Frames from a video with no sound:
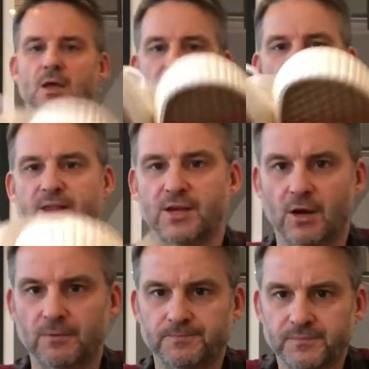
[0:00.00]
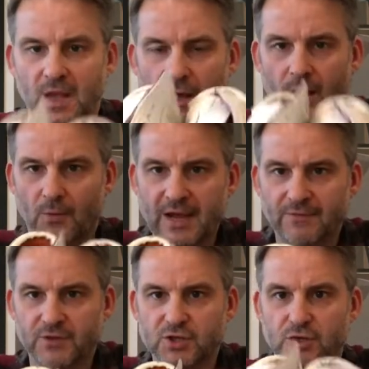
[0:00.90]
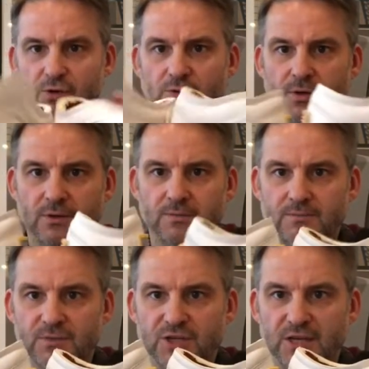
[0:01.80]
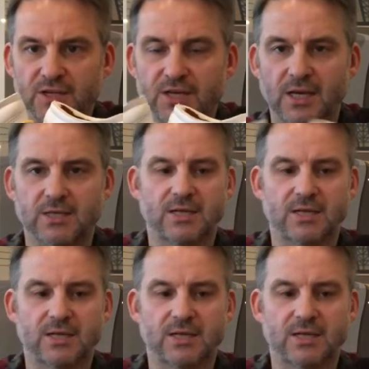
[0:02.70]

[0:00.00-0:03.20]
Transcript: So here they go. Uh, we have the two sneakers here.